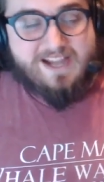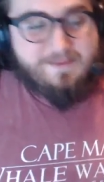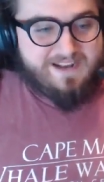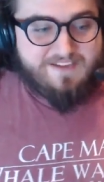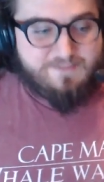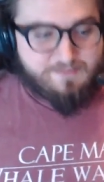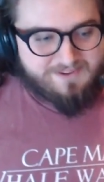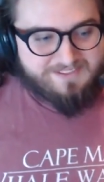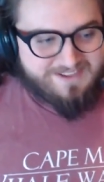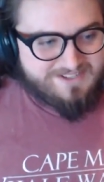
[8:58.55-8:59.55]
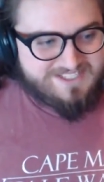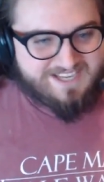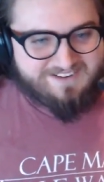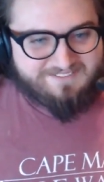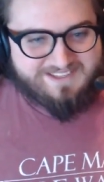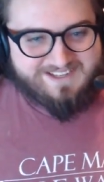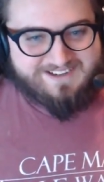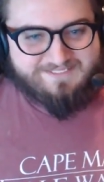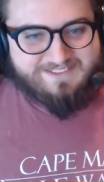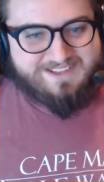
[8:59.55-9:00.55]
I mean, I haven't been on the other side of the
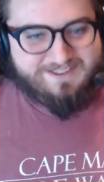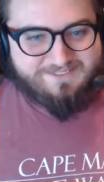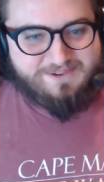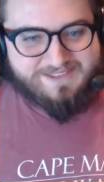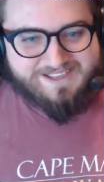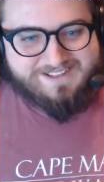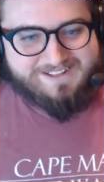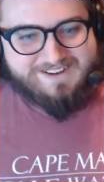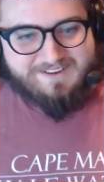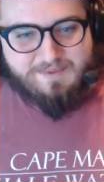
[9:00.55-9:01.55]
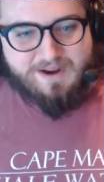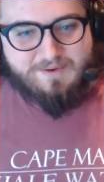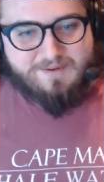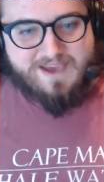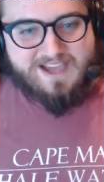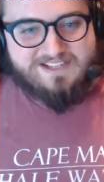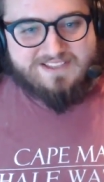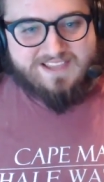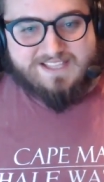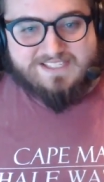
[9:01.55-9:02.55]
of the interview yet, but I would imagine
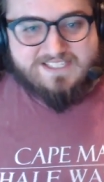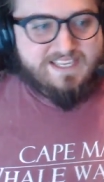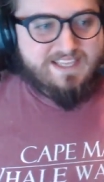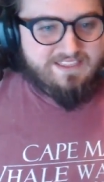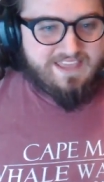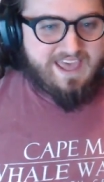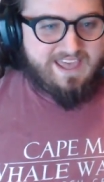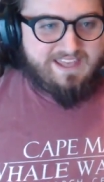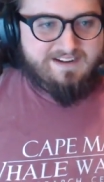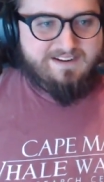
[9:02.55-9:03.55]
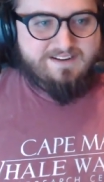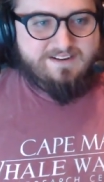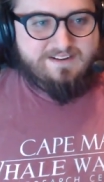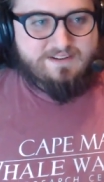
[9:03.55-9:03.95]
that seeing that you